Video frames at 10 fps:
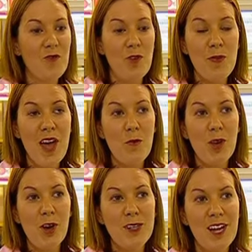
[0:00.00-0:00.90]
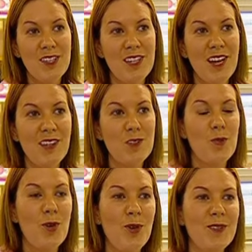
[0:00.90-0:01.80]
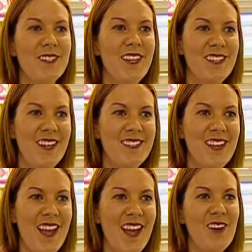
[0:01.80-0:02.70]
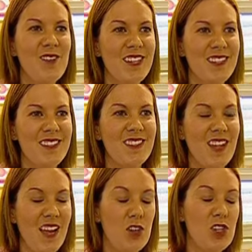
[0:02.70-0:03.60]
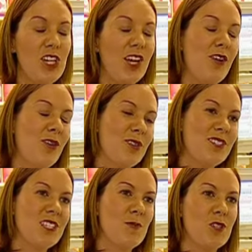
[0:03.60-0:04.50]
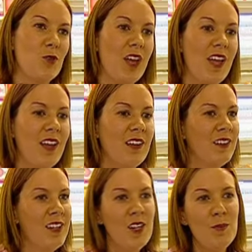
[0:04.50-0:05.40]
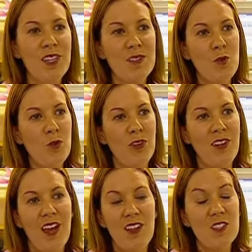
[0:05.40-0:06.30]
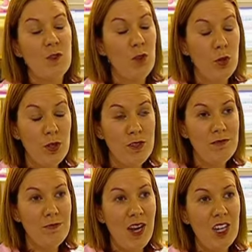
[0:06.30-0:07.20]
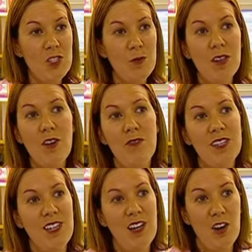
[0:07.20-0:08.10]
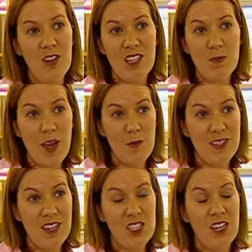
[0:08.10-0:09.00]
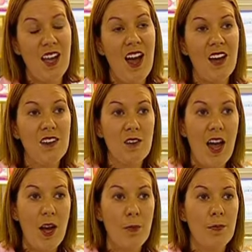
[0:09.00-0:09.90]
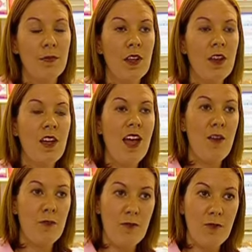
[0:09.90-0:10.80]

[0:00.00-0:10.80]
from that we go down to nasal prongs and then down to air, and then they usually go across to special care. But it's more than that, it's fluid management. Obviously a lot of these babies actually can't have